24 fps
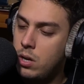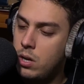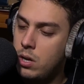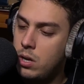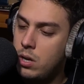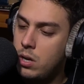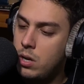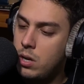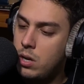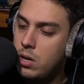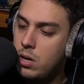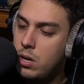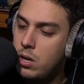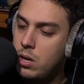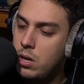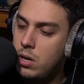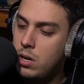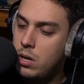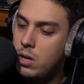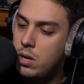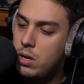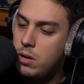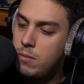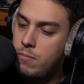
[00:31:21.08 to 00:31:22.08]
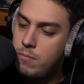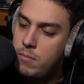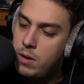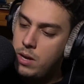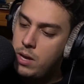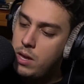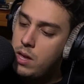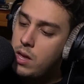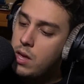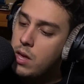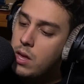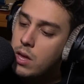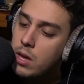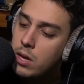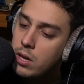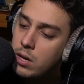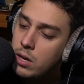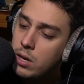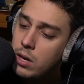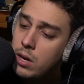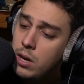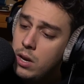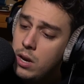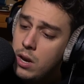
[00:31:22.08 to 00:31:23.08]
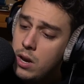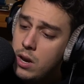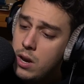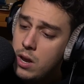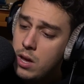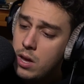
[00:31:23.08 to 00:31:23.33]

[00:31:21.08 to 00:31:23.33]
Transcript: Um, and